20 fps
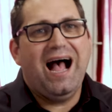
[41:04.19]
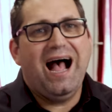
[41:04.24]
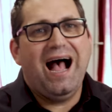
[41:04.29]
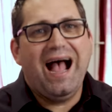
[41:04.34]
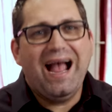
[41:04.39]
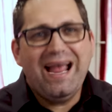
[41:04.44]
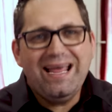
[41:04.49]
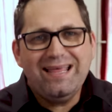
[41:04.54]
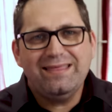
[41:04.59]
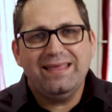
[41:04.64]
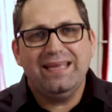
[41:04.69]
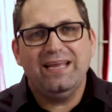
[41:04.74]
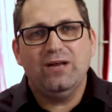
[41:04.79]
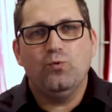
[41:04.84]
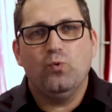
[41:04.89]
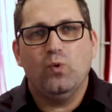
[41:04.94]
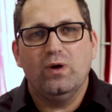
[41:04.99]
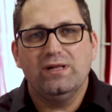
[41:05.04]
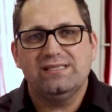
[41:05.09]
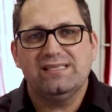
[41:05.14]
I think
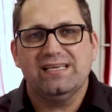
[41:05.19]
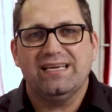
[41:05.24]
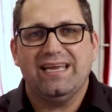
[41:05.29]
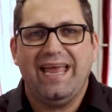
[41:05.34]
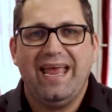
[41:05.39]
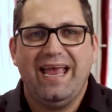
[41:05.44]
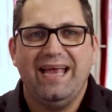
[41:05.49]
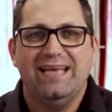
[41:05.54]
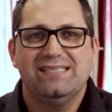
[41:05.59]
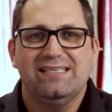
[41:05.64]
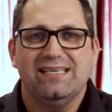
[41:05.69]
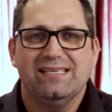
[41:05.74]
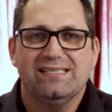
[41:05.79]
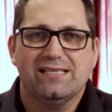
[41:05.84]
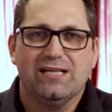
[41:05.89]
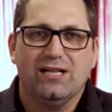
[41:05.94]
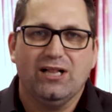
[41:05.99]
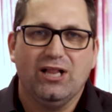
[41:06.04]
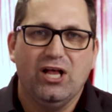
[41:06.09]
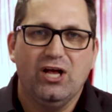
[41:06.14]
once a case
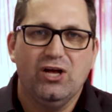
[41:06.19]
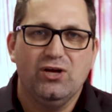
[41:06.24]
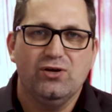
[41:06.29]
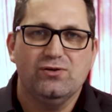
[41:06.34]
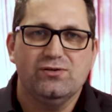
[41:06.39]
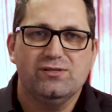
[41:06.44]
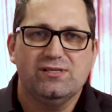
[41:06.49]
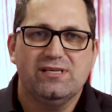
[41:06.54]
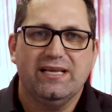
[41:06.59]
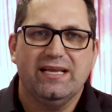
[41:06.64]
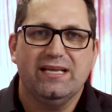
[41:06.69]
is closed,